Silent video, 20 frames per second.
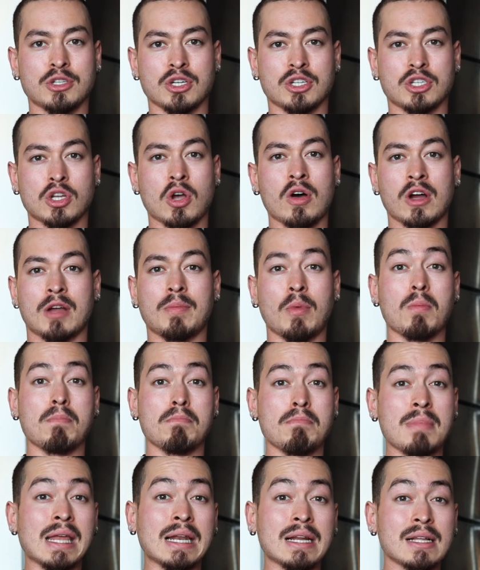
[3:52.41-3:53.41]
just talk about
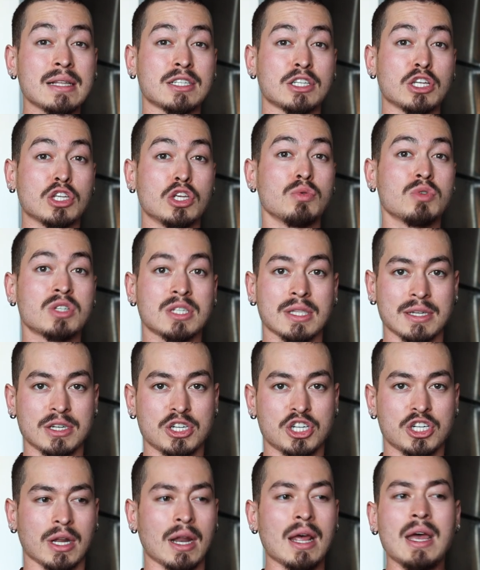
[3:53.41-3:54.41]
meaningless, useless
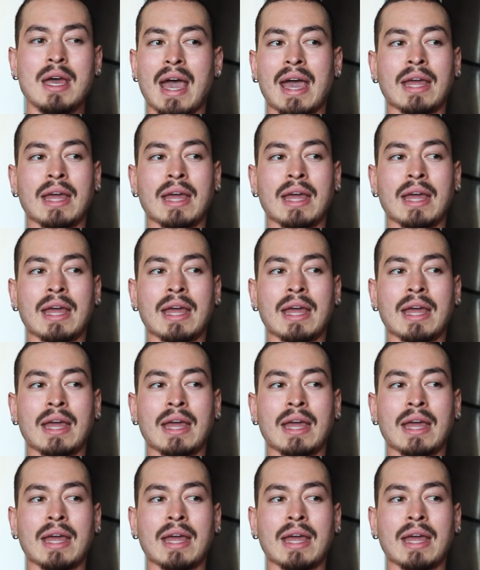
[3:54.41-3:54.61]
shit.